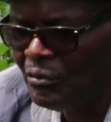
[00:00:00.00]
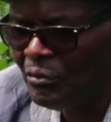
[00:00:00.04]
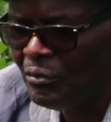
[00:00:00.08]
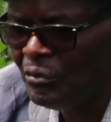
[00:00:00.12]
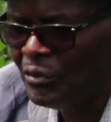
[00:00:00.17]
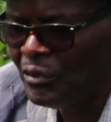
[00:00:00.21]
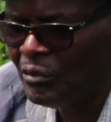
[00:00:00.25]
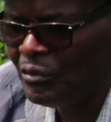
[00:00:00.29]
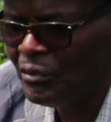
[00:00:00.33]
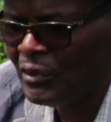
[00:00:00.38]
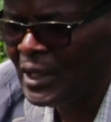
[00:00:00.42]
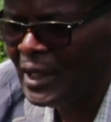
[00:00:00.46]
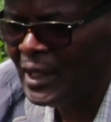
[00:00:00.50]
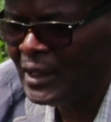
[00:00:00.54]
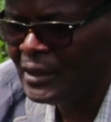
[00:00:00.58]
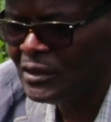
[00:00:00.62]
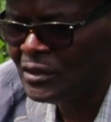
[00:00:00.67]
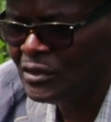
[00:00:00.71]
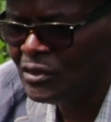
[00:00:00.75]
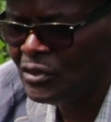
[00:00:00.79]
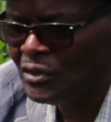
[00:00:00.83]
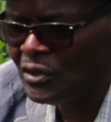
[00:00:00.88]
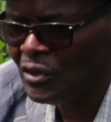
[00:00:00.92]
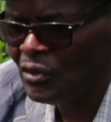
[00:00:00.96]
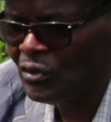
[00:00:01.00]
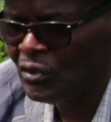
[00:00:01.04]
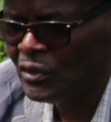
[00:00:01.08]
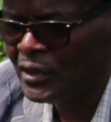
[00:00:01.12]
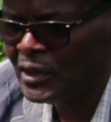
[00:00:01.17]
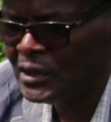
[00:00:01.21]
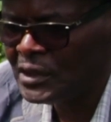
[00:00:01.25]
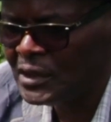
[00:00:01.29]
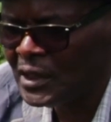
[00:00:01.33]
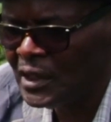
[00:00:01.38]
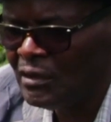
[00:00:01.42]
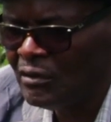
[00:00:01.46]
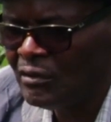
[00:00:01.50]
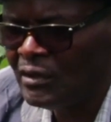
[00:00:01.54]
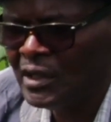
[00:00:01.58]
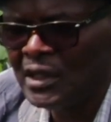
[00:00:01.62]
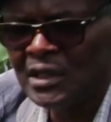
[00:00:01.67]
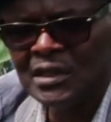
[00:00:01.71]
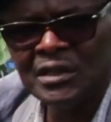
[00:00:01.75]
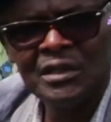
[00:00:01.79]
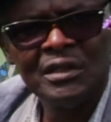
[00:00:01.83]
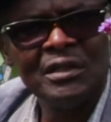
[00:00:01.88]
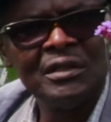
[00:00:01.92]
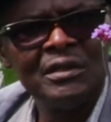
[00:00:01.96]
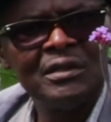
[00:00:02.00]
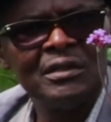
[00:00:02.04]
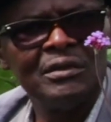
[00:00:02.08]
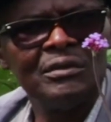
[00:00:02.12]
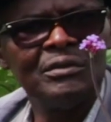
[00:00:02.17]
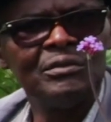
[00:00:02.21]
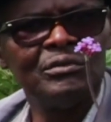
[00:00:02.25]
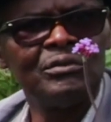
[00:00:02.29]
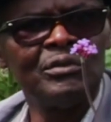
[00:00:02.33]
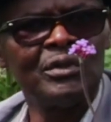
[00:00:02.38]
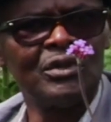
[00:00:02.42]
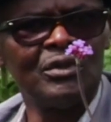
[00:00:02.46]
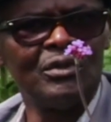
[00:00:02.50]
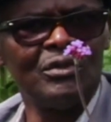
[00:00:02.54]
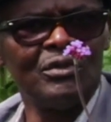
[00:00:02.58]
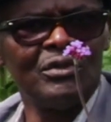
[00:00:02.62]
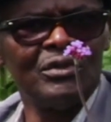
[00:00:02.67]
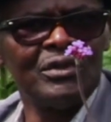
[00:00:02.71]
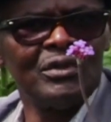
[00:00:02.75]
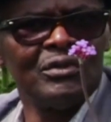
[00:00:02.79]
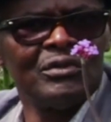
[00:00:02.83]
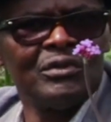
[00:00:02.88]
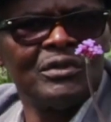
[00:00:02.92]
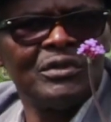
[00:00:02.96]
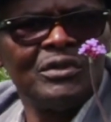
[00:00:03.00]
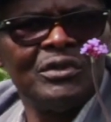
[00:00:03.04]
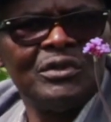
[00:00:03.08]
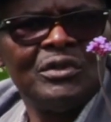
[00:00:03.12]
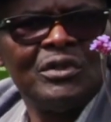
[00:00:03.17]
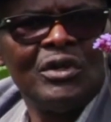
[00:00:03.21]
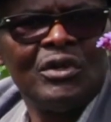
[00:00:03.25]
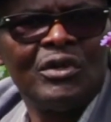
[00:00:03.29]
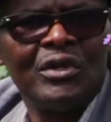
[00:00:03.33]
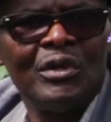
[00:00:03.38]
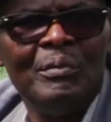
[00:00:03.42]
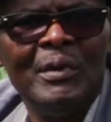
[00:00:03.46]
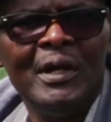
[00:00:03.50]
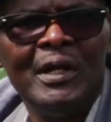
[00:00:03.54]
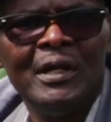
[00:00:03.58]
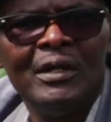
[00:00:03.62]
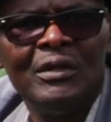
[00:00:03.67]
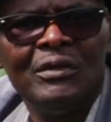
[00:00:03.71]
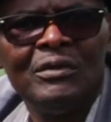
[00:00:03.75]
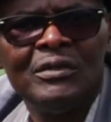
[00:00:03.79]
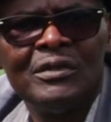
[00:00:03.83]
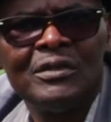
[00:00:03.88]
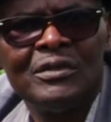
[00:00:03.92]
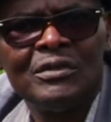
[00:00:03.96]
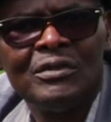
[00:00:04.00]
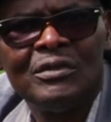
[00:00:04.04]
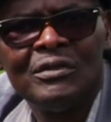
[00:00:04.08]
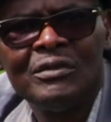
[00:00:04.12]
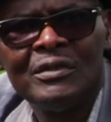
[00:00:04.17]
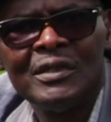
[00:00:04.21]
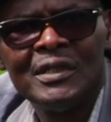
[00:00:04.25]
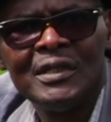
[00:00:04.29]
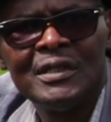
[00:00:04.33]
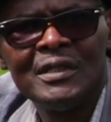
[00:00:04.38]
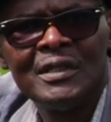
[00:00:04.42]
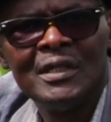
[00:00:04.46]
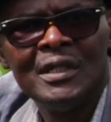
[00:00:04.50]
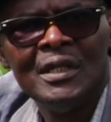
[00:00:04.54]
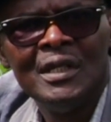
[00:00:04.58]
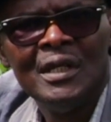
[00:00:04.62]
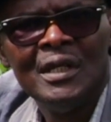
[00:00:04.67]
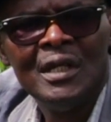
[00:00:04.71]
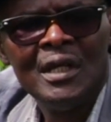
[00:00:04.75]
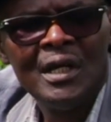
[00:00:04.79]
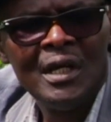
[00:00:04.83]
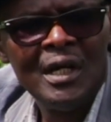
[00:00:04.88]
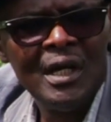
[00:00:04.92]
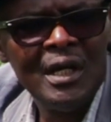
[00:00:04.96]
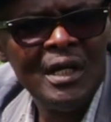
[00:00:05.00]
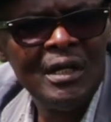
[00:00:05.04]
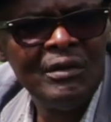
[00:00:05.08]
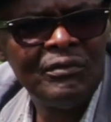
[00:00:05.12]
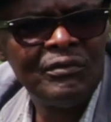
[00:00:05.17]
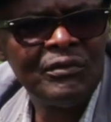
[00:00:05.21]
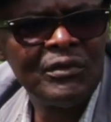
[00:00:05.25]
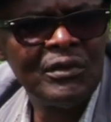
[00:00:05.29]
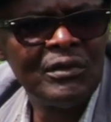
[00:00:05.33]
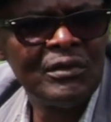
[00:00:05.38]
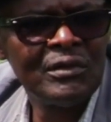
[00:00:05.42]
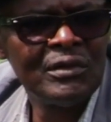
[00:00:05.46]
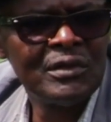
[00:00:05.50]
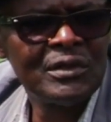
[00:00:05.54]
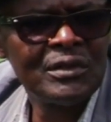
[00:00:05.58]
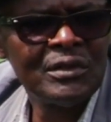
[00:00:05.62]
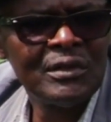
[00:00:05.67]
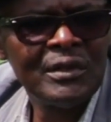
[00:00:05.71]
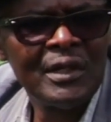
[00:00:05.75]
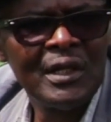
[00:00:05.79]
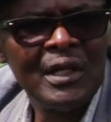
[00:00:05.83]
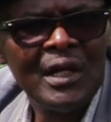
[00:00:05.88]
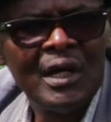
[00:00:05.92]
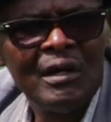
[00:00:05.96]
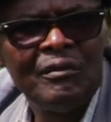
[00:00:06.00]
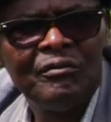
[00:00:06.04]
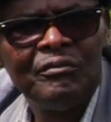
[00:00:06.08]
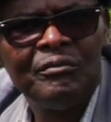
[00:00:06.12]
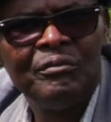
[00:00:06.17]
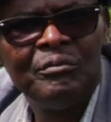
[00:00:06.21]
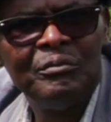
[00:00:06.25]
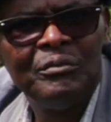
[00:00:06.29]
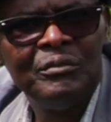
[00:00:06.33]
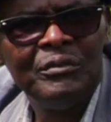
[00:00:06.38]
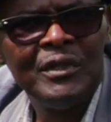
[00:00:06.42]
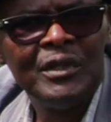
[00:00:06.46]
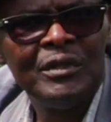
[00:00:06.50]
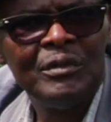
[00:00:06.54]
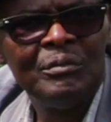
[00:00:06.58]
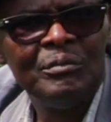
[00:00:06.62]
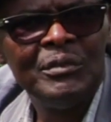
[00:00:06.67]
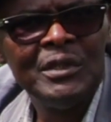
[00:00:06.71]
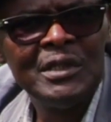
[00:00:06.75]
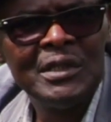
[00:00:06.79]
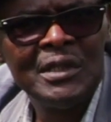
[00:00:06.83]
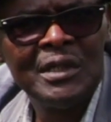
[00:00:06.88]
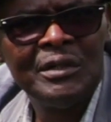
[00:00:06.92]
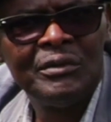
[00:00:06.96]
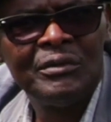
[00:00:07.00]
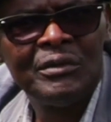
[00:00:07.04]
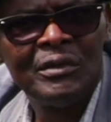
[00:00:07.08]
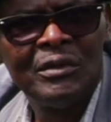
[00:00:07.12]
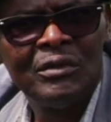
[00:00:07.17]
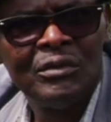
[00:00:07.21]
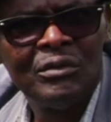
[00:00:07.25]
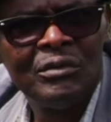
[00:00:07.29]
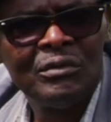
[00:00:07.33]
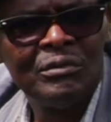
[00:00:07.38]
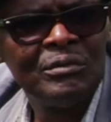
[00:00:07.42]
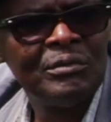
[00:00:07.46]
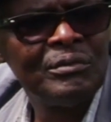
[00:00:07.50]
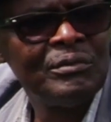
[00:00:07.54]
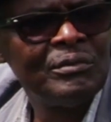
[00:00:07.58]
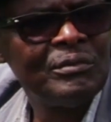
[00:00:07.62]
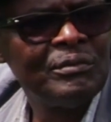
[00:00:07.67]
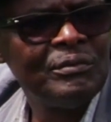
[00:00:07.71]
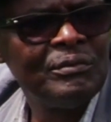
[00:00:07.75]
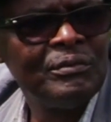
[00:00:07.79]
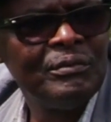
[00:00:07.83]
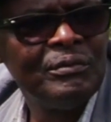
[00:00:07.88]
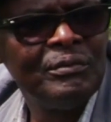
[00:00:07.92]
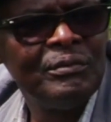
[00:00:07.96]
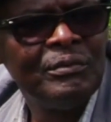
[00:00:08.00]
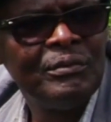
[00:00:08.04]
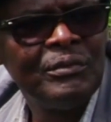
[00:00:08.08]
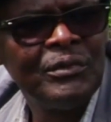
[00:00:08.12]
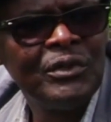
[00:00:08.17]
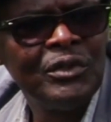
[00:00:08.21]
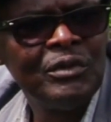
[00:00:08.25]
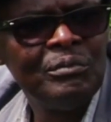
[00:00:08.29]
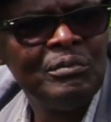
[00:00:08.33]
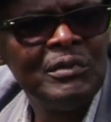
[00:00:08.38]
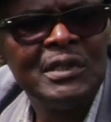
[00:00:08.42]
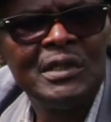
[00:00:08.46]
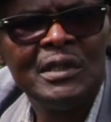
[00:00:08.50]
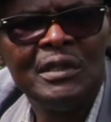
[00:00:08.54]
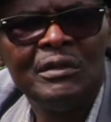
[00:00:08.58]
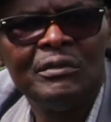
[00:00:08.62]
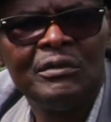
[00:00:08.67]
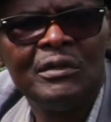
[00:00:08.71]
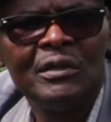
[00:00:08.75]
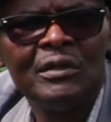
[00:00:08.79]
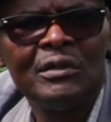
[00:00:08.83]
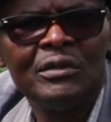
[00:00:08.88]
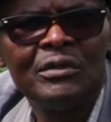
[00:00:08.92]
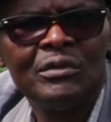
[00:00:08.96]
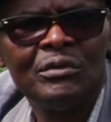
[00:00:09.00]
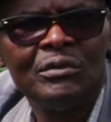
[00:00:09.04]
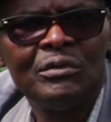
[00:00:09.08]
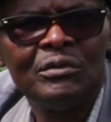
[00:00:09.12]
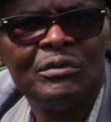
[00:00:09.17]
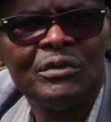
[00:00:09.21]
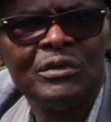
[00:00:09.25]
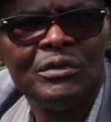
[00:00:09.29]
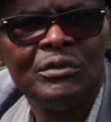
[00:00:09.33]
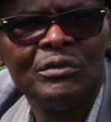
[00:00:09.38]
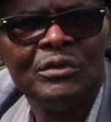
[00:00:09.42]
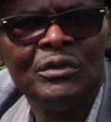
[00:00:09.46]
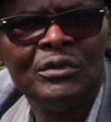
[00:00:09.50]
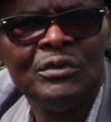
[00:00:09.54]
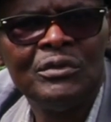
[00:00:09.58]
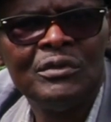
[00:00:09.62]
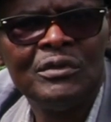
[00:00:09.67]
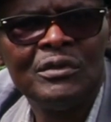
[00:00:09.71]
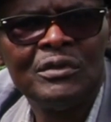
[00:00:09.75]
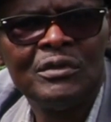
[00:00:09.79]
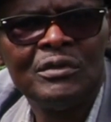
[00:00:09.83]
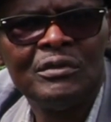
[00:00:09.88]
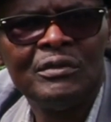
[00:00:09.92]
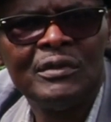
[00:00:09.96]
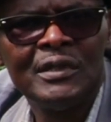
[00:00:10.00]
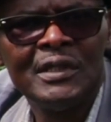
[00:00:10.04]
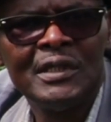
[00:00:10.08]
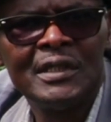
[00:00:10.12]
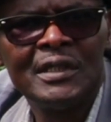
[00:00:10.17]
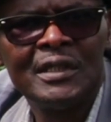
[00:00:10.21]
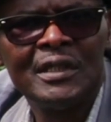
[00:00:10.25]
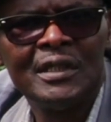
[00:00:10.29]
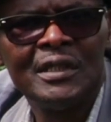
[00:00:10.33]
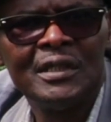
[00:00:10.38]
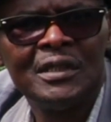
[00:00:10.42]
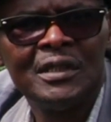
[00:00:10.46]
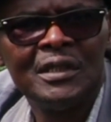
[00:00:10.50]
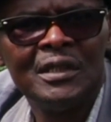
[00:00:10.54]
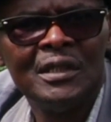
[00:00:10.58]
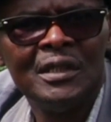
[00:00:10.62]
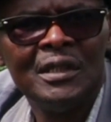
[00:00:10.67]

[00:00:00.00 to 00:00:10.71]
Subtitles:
we relate to the older generation to record or to document those stories, and so they have good material to use to research.